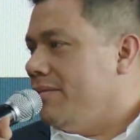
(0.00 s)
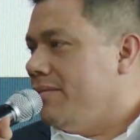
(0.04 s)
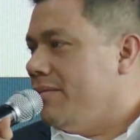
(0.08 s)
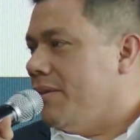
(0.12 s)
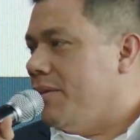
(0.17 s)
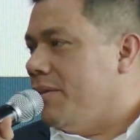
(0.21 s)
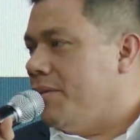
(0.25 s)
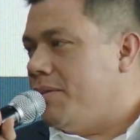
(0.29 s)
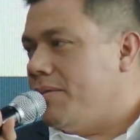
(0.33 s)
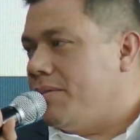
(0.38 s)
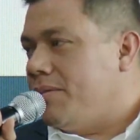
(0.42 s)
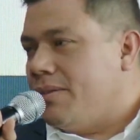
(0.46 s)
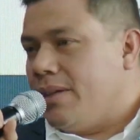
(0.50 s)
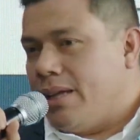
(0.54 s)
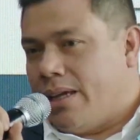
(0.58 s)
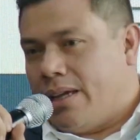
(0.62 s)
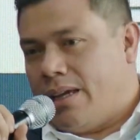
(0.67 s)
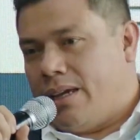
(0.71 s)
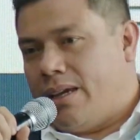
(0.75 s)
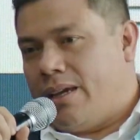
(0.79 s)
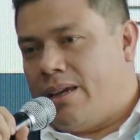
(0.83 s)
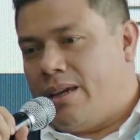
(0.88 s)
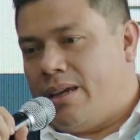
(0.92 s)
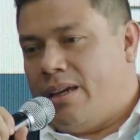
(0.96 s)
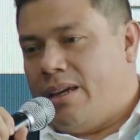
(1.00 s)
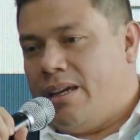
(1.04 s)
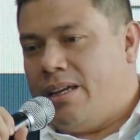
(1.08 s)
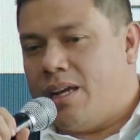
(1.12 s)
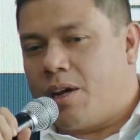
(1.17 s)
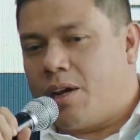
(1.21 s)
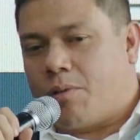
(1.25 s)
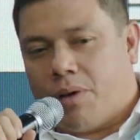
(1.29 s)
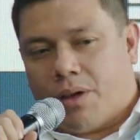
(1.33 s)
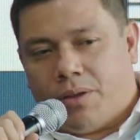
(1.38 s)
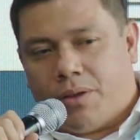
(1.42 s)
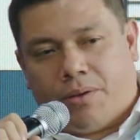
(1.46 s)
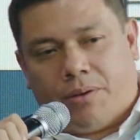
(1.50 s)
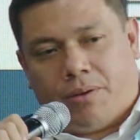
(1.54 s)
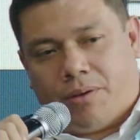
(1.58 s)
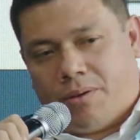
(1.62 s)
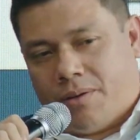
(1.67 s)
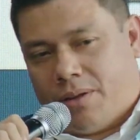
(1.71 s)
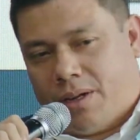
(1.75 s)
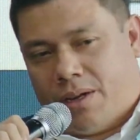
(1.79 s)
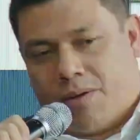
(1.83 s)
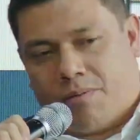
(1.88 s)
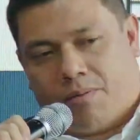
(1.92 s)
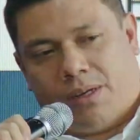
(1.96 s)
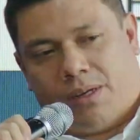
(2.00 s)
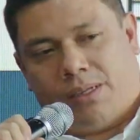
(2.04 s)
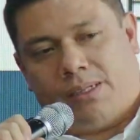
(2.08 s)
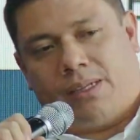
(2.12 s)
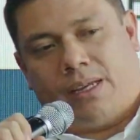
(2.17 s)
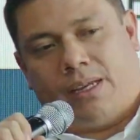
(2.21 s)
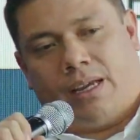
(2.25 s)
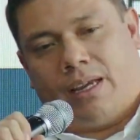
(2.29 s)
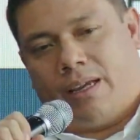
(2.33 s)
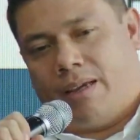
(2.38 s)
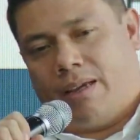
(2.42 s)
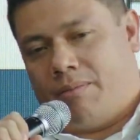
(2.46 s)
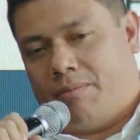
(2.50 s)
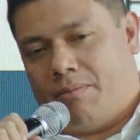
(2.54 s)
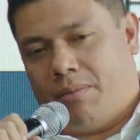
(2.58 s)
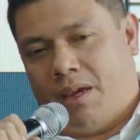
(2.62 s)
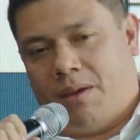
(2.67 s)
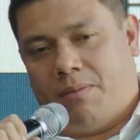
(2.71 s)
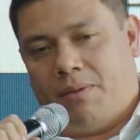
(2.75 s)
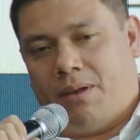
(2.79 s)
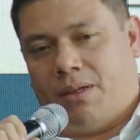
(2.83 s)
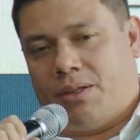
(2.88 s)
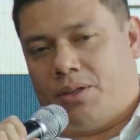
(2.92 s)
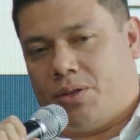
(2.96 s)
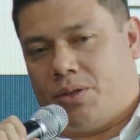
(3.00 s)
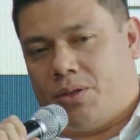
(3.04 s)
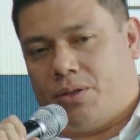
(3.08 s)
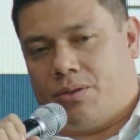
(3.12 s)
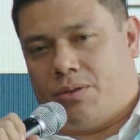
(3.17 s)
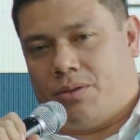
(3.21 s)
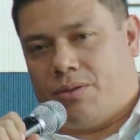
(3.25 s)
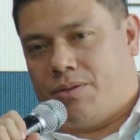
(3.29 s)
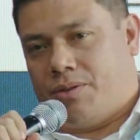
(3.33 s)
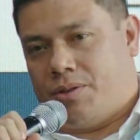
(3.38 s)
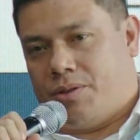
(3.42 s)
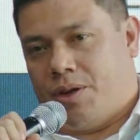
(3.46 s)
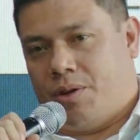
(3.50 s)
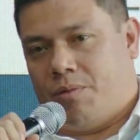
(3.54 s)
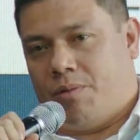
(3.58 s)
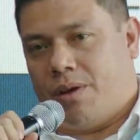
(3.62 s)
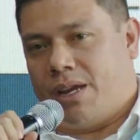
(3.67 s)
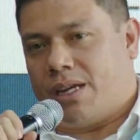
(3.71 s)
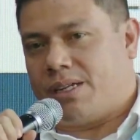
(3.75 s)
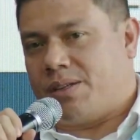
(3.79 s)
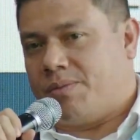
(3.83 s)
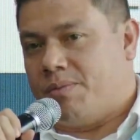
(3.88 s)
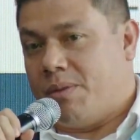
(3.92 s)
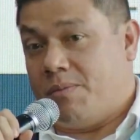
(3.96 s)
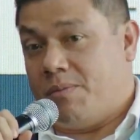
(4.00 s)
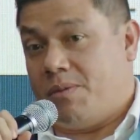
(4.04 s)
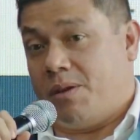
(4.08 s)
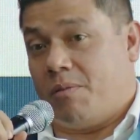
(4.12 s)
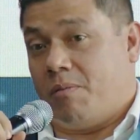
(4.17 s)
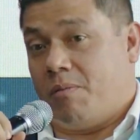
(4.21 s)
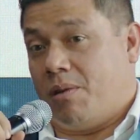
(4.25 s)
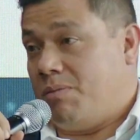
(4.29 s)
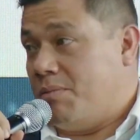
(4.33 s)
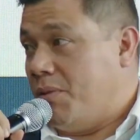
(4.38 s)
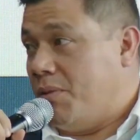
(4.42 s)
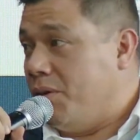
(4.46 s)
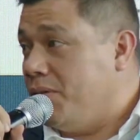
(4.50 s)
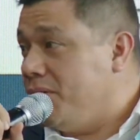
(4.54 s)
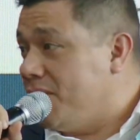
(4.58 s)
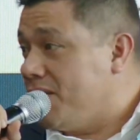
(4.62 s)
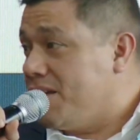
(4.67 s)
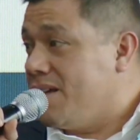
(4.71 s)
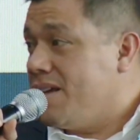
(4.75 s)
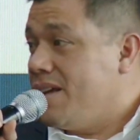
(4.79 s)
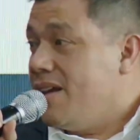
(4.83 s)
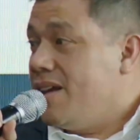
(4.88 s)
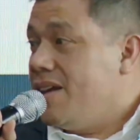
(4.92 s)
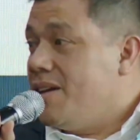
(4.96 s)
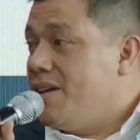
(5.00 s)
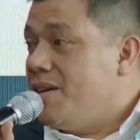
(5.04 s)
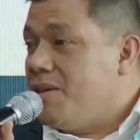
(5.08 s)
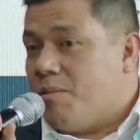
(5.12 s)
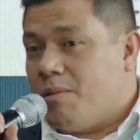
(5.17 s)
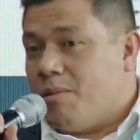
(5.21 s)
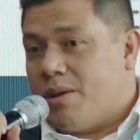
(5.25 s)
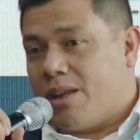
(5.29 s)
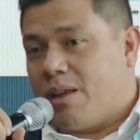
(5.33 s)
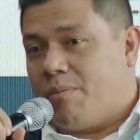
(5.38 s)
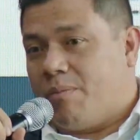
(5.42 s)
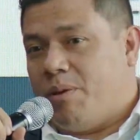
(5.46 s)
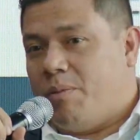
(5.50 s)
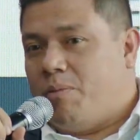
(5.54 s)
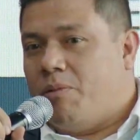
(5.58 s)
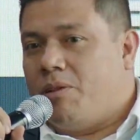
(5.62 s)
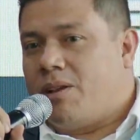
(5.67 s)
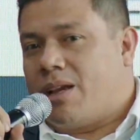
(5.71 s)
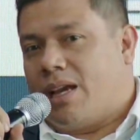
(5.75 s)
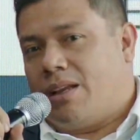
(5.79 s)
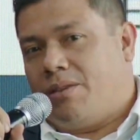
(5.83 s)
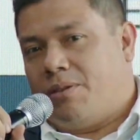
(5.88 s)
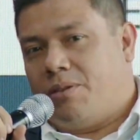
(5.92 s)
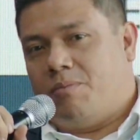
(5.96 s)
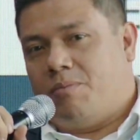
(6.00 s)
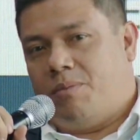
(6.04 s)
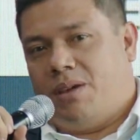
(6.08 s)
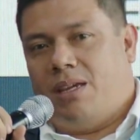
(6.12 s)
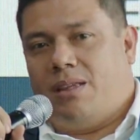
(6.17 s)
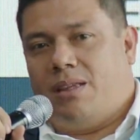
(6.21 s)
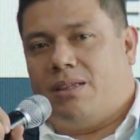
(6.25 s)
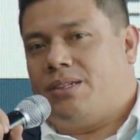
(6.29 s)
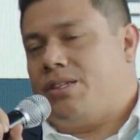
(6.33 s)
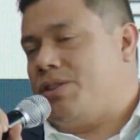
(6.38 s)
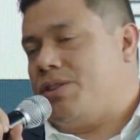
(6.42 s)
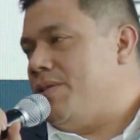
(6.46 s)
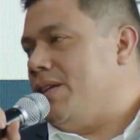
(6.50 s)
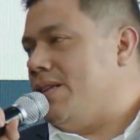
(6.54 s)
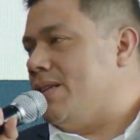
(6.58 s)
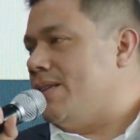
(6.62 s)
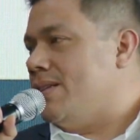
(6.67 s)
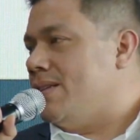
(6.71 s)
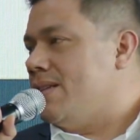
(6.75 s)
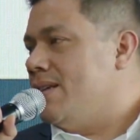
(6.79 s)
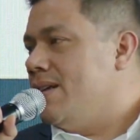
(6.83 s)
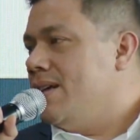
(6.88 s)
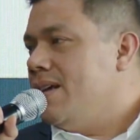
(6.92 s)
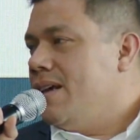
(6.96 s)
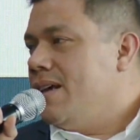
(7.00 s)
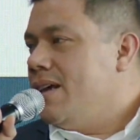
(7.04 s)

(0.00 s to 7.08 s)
No, in Ecuador there was maybe 3 weeks, maybe 1 month, where the people cannot be in the streets.